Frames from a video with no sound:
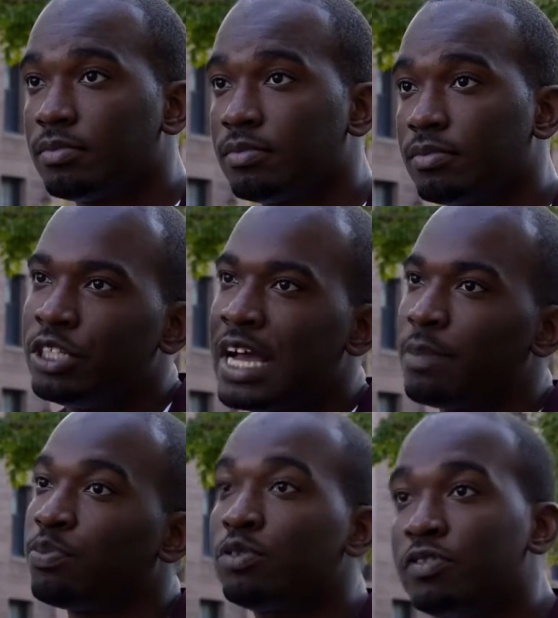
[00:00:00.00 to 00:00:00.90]
So you're
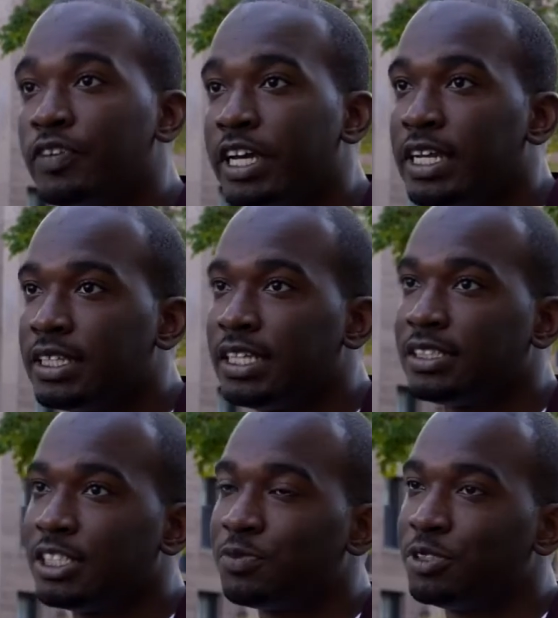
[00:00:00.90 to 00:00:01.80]
not proving anything
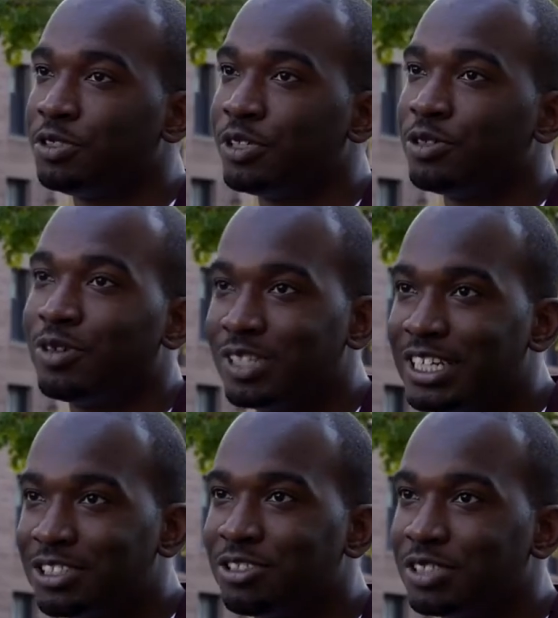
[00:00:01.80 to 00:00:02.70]
since we're doing
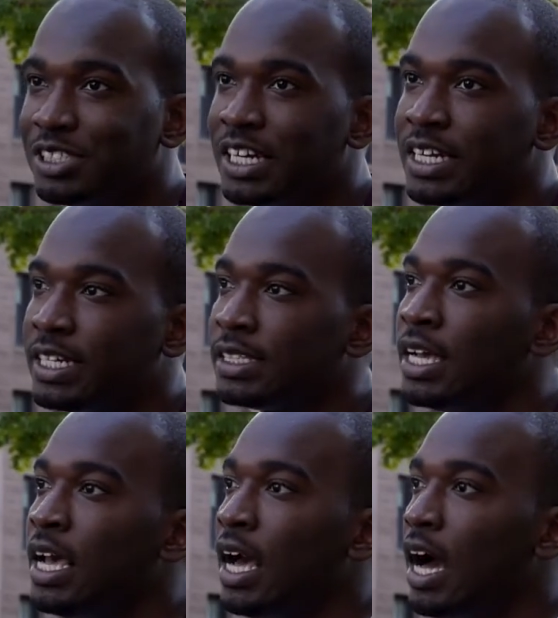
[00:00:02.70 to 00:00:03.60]
correlational studies,
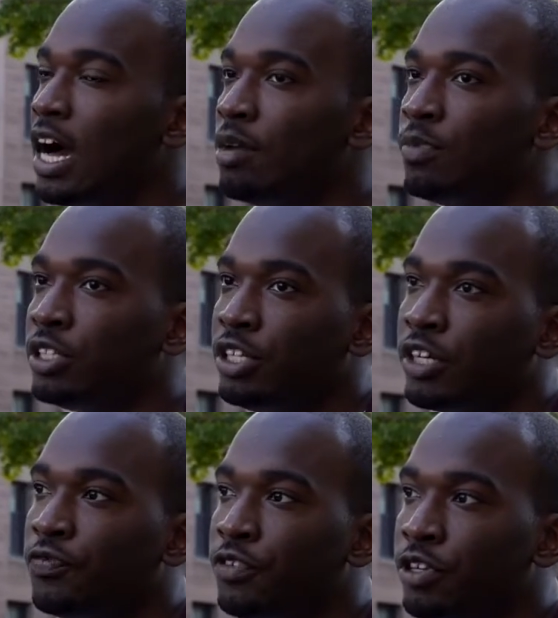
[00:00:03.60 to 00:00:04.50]
but
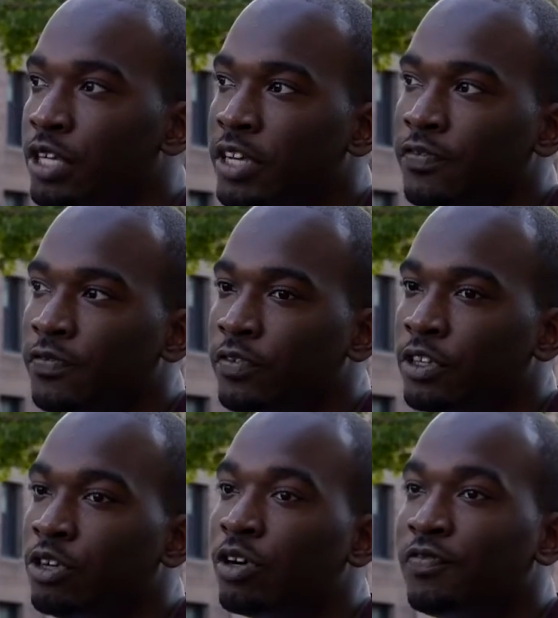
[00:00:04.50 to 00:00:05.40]
if
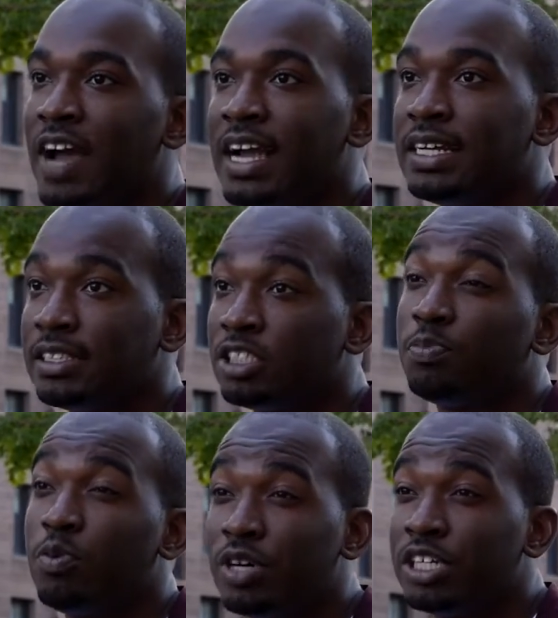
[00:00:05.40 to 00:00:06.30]
your findings
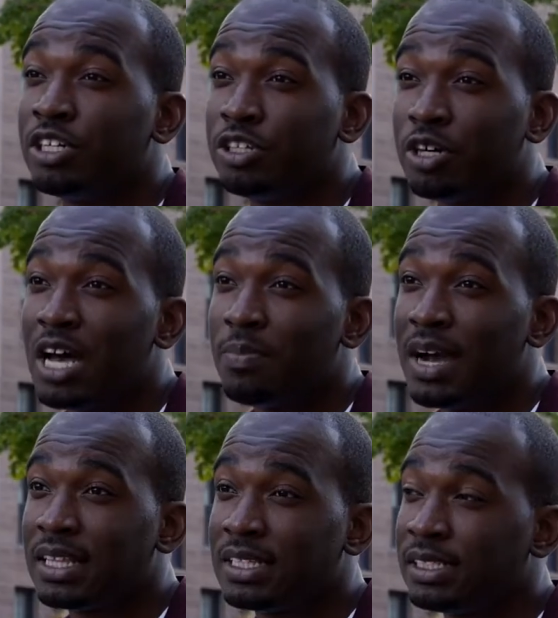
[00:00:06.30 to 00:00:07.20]
supported your null
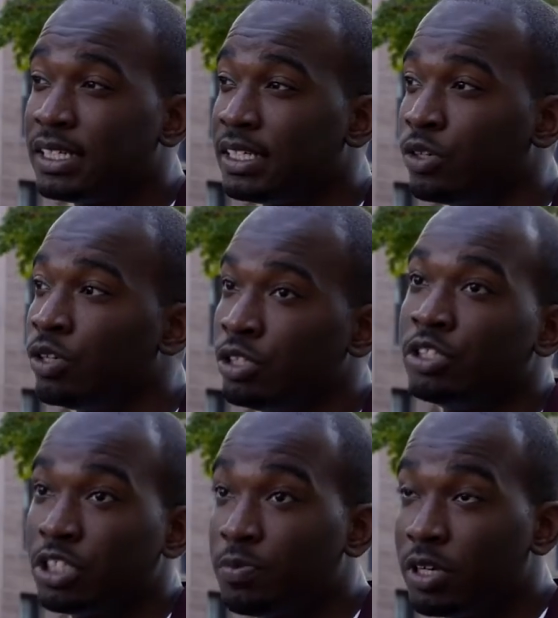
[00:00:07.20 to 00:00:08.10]
hypothesis, or
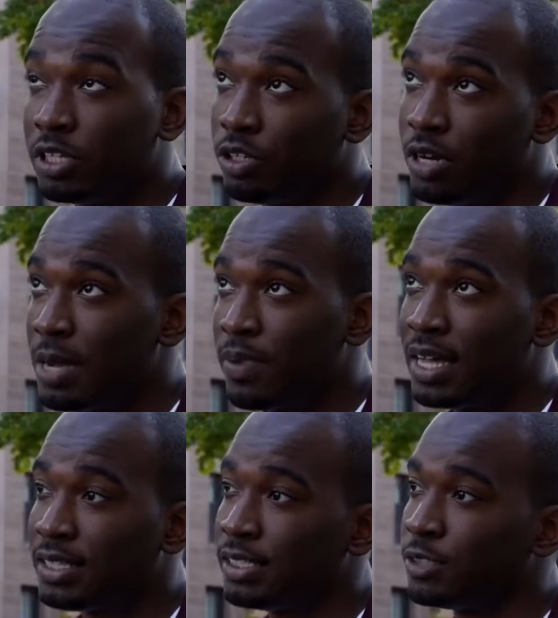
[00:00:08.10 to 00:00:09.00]
supported the null
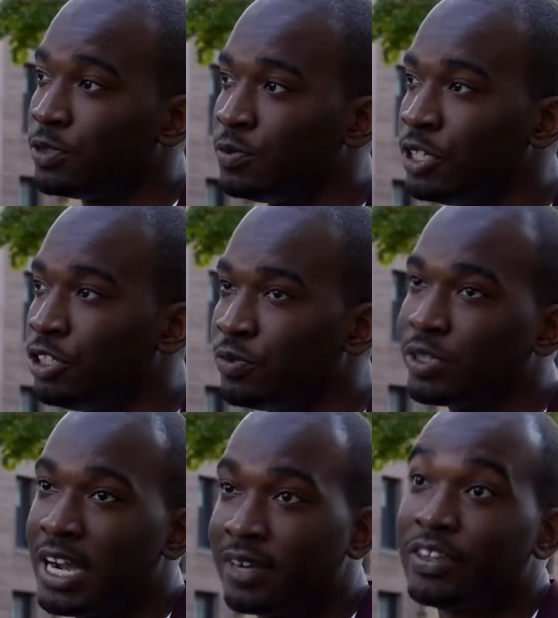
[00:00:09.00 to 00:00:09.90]
hypothesis, which means you were
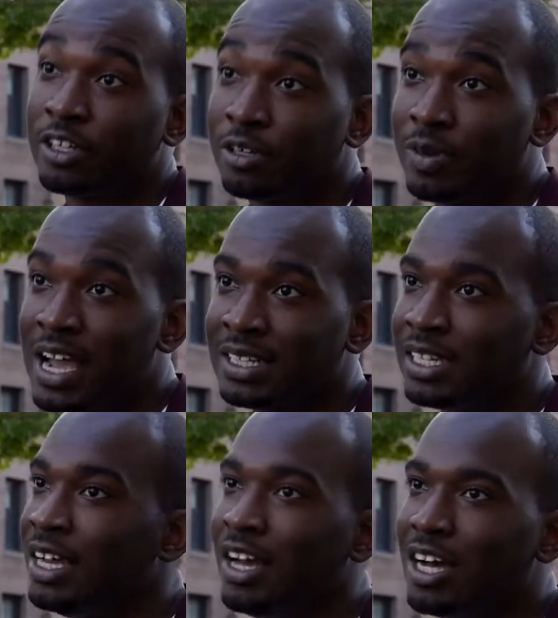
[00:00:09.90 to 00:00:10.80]
kind of incorrect,
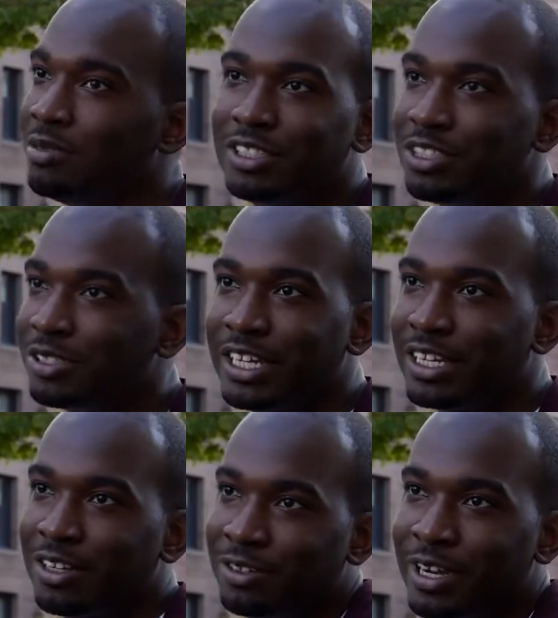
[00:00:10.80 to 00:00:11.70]
you still
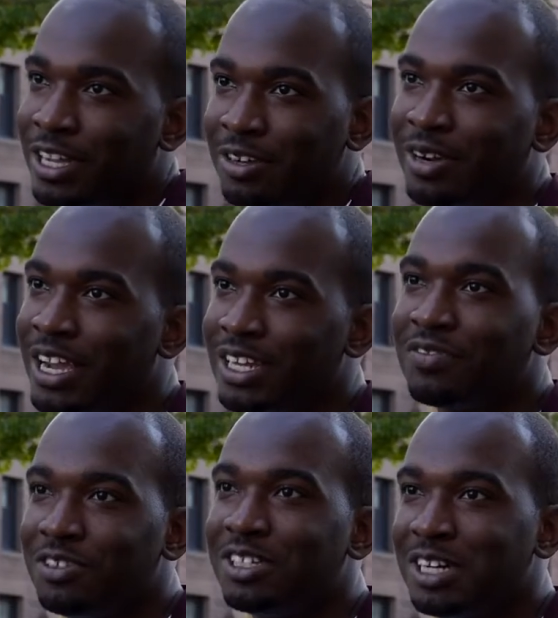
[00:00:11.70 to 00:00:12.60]
get a great grade
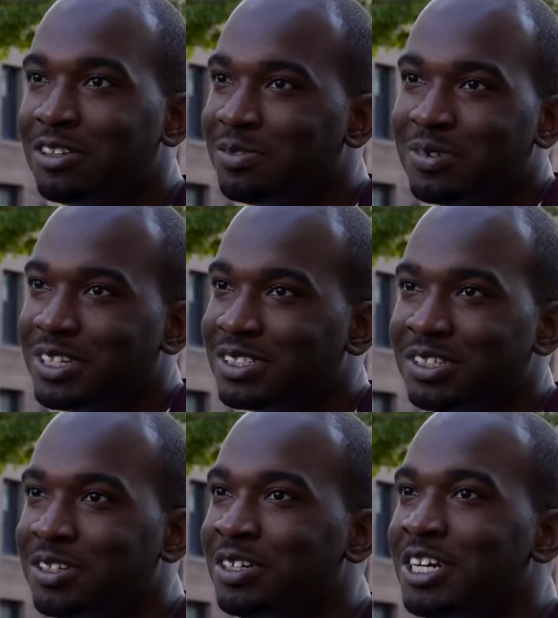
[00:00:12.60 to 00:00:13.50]
if you did all the work.
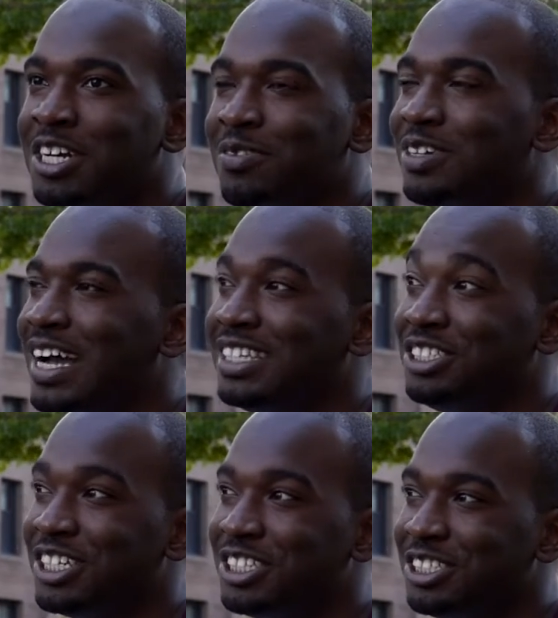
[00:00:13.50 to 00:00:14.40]
So we're not
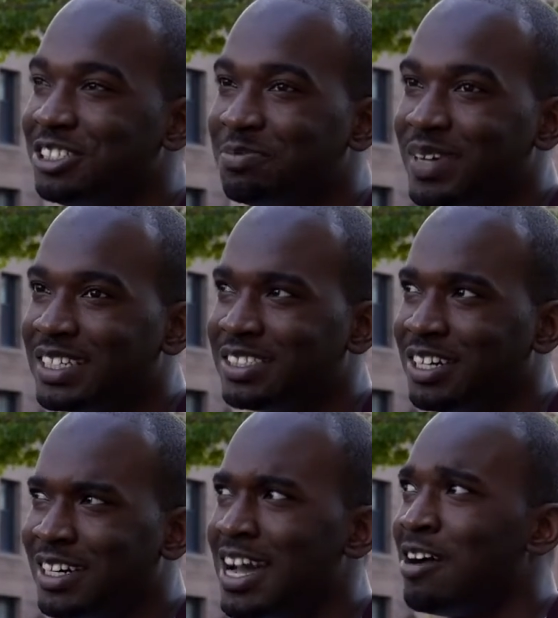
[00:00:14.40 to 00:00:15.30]
judging you based
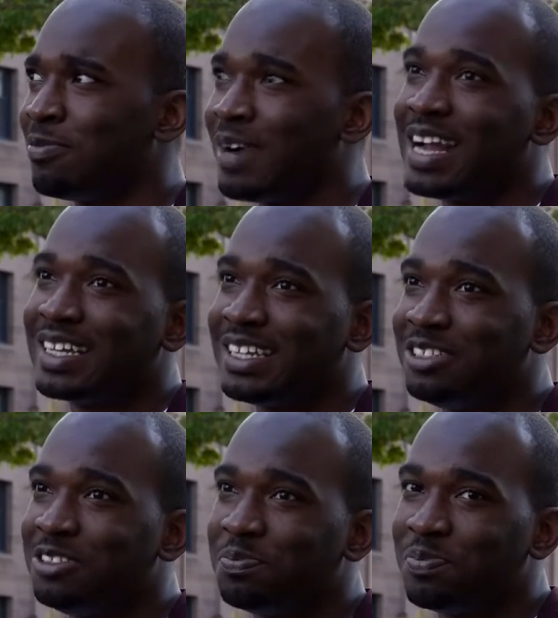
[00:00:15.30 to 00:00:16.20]
on how
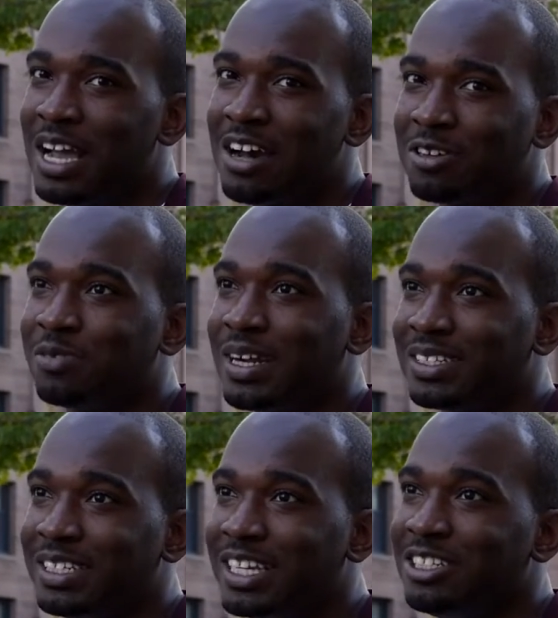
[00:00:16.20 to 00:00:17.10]

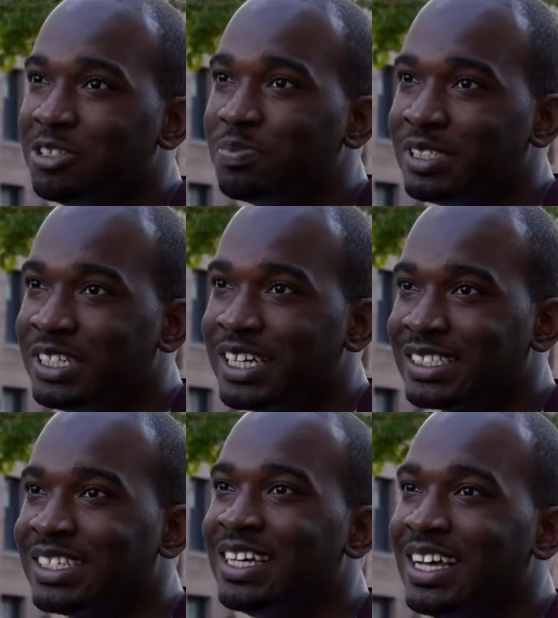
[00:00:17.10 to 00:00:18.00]
correctly can you
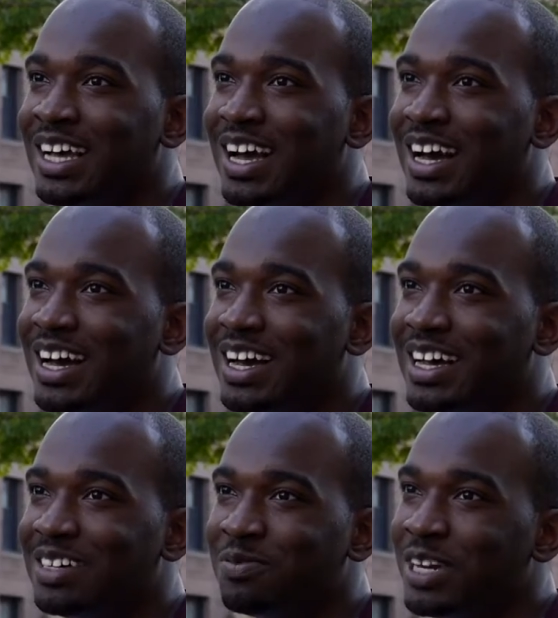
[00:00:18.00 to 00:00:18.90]
predict
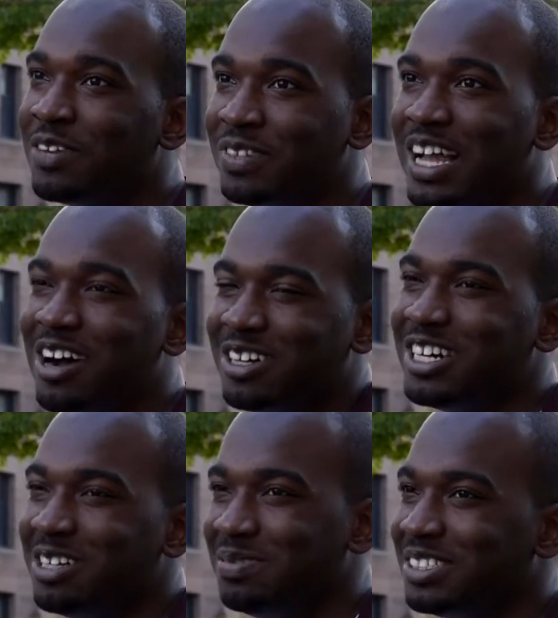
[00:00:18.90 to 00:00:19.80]
whatever the
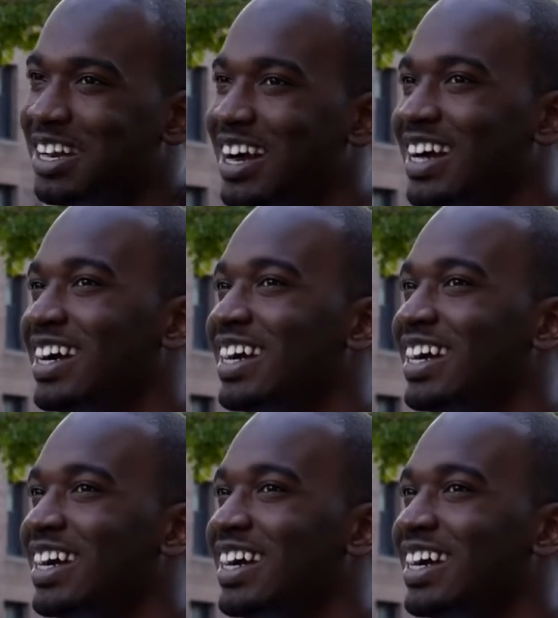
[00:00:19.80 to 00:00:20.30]
outcomes are.